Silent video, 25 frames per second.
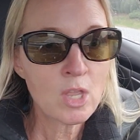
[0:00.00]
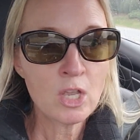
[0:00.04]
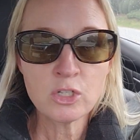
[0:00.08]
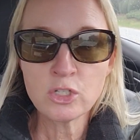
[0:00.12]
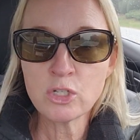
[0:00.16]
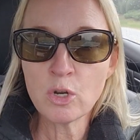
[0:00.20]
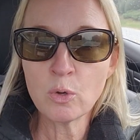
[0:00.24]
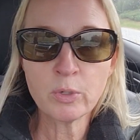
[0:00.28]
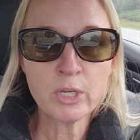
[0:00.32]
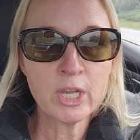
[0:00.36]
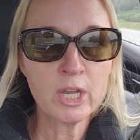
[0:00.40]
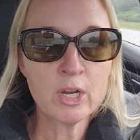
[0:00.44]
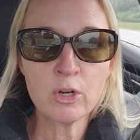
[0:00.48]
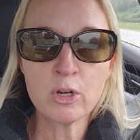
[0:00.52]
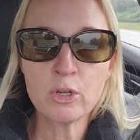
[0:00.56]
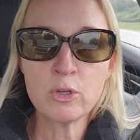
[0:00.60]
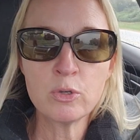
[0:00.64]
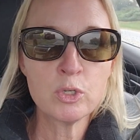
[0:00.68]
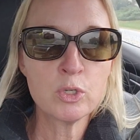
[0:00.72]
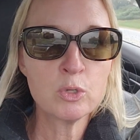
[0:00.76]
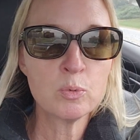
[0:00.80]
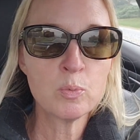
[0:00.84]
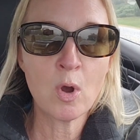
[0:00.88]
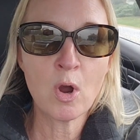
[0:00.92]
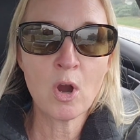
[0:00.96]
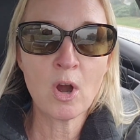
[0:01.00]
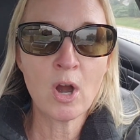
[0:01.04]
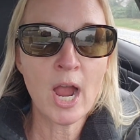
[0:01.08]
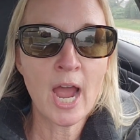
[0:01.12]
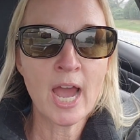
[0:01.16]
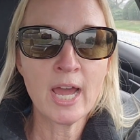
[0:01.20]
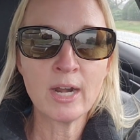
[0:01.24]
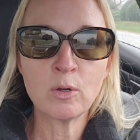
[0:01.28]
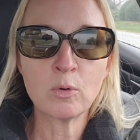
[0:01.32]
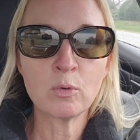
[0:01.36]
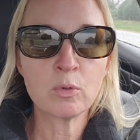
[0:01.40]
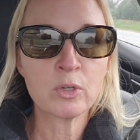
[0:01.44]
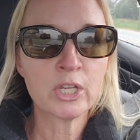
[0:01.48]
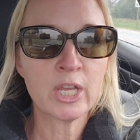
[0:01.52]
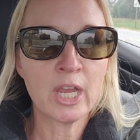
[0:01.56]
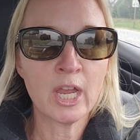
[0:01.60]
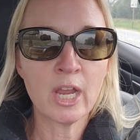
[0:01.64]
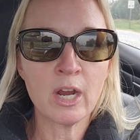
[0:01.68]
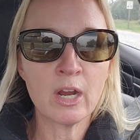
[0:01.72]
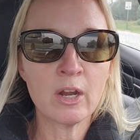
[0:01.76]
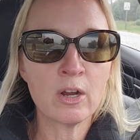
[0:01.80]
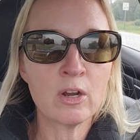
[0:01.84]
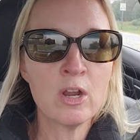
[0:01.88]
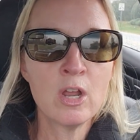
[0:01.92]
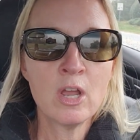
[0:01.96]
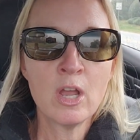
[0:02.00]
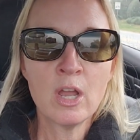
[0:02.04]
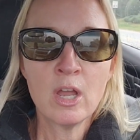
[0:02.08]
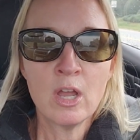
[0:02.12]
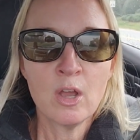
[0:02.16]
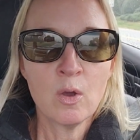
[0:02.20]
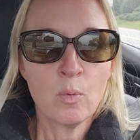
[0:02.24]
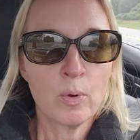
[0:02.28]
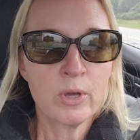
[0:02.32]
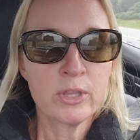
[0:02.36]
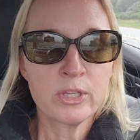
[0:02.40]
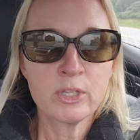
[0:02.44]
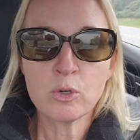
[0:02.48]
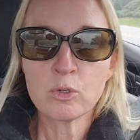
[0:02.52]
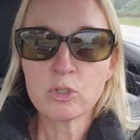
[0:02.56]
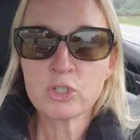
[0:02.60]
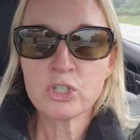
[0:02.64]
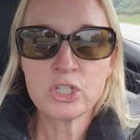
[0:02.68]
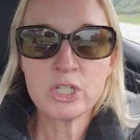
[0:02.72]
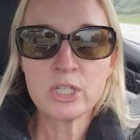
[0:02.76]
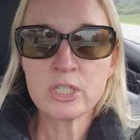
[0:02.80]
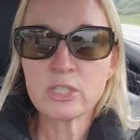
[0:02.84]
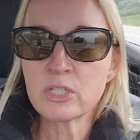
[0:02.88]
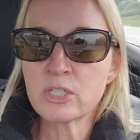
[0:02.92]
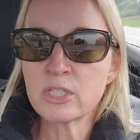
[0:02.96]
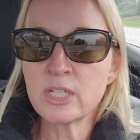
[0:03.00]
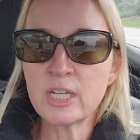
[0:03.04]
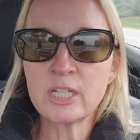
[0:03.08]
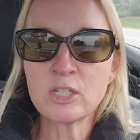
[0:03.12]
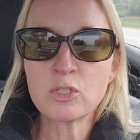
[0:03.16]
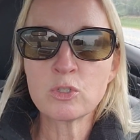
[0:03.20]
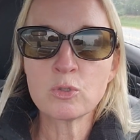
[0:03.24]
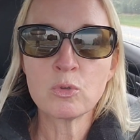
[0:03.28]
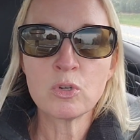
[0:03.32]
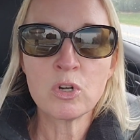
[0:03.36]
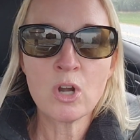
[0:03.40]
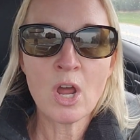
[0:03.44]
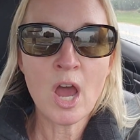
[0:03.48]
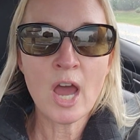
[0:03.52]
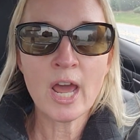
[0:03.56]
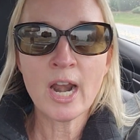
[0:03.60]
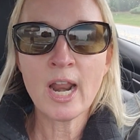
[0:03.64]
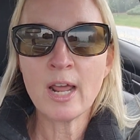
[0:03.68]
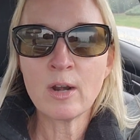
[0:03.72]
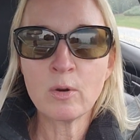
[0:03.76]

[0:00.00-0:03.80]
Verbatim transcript: Don't care who you are. I don't care whether your shit stinks or not.